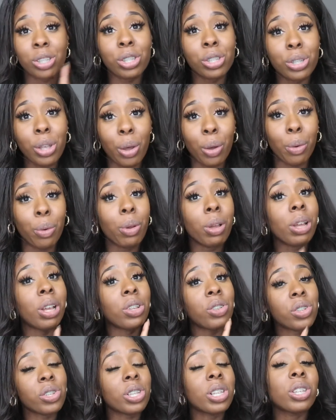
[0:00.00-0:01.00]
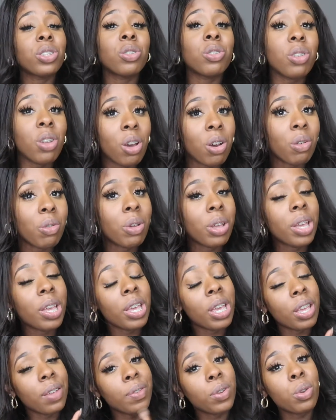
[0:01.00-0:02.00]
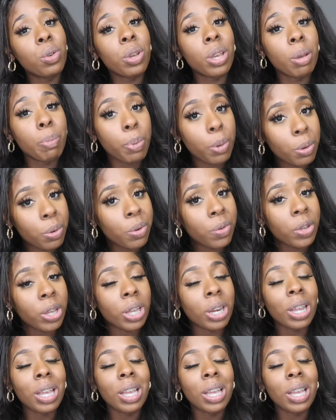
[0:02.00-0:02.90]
So just to let you know, if you do get Peruvian,